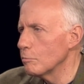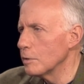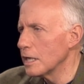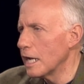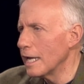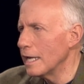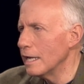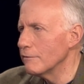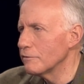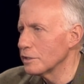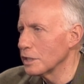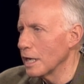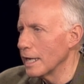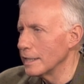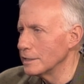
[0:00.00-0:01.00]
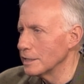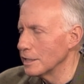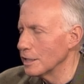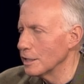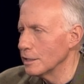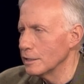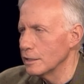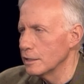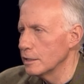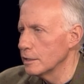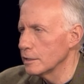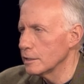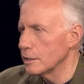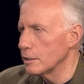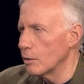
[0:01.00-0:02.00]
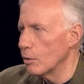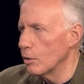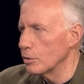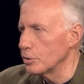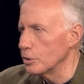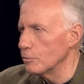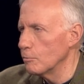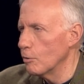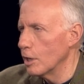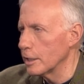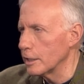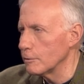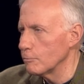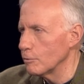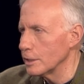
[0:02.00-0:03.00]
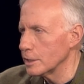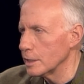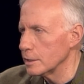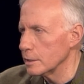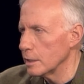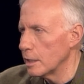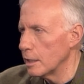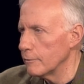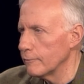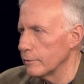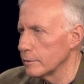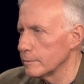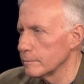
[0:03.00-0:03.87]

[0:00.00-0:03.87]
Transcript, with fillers: but I have an idea that all you wanted was his love.